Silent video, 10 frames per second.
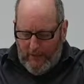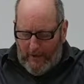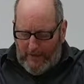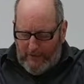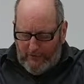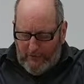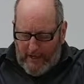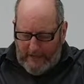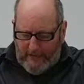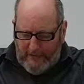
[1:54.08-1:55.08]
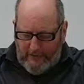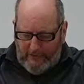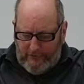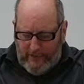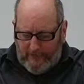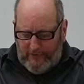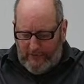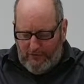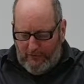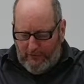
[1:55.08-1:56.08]
While they were talking and
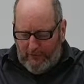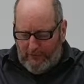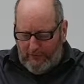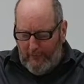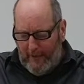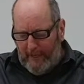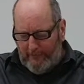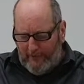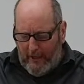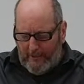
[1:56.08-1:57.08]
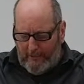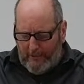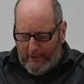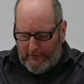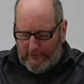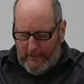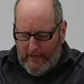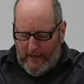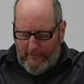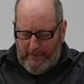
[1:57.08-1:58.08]
discussing, Jesus himself approached
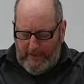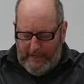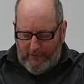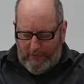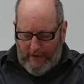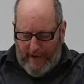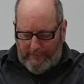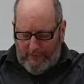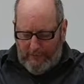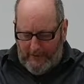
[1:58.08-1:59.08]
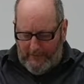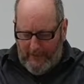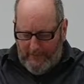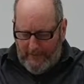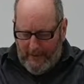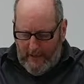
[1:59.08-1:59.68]
and began traveling with them.